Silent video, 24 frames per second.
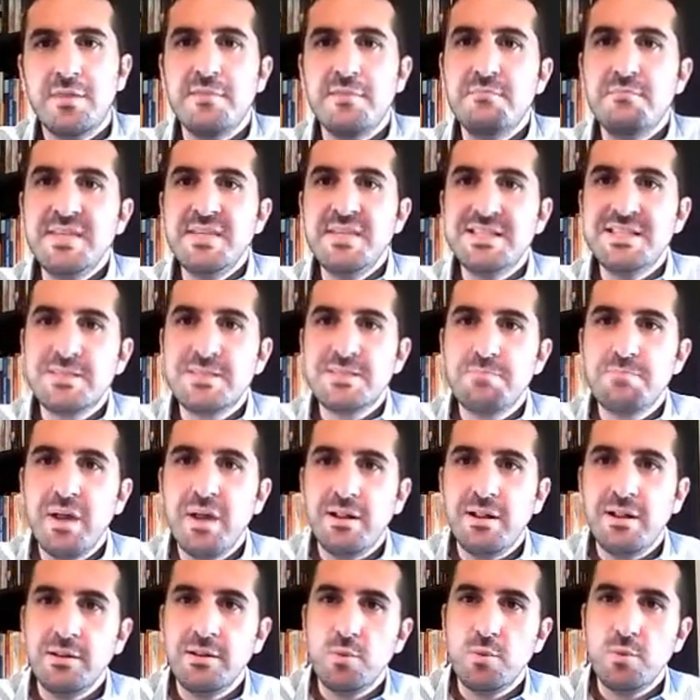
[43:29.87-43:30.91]

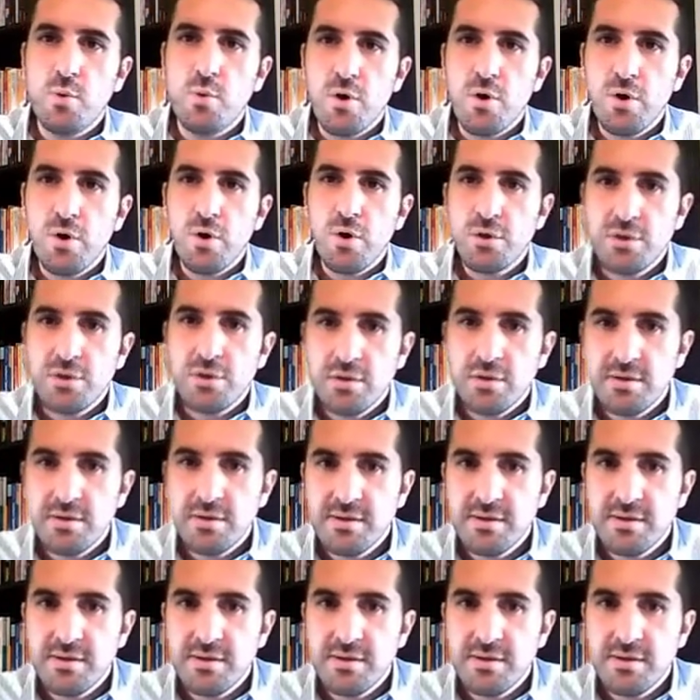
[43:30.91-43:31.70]
misspelled word